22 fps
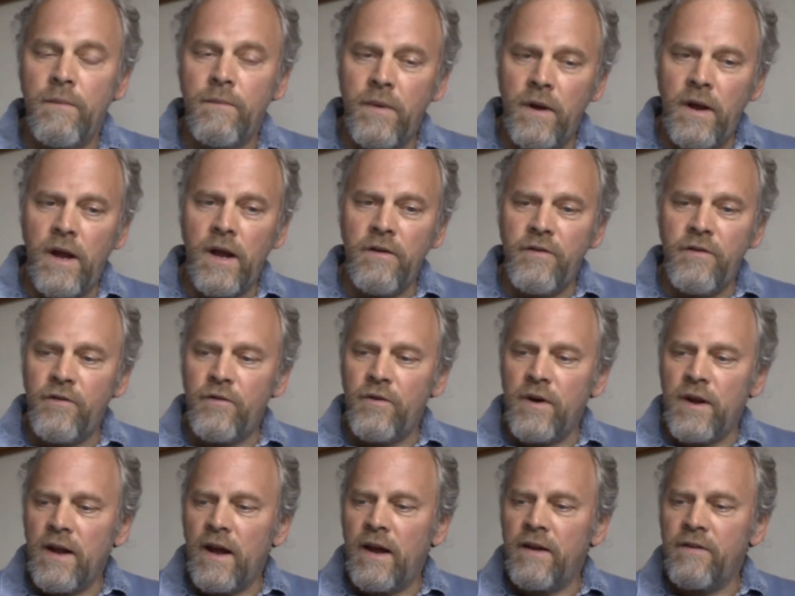But
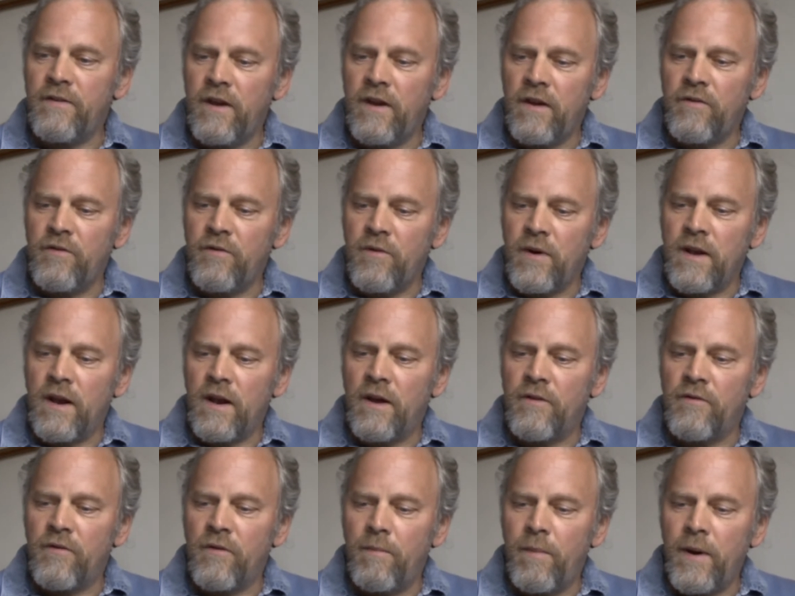history, yes, history
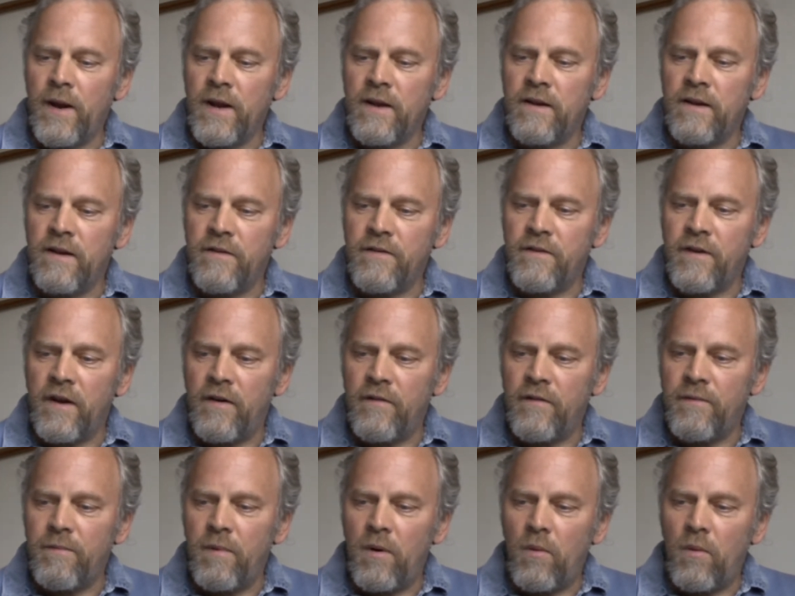does repeat itself.